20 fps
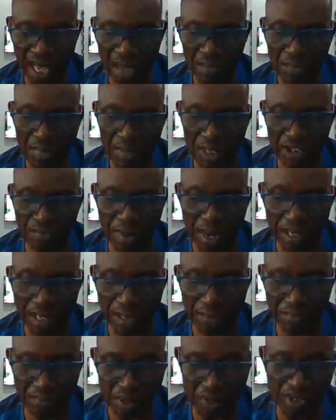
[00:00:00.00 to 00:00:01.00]
established
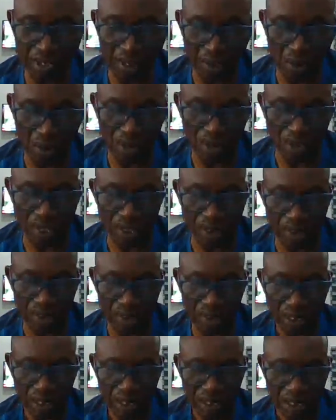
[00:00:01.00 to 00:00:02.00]
by the
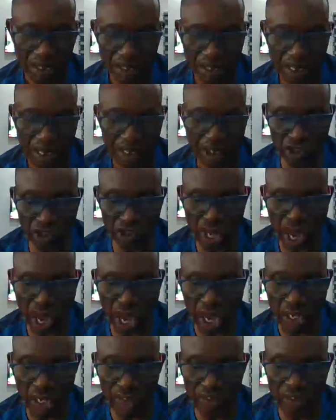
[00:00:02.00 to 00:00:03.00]
prosecution, the
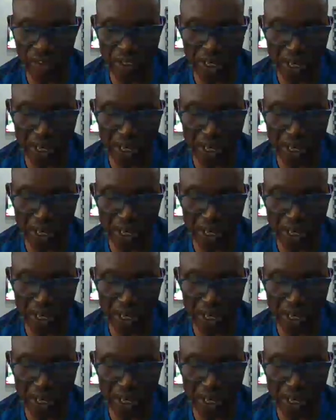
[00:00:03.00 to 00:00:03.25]
charge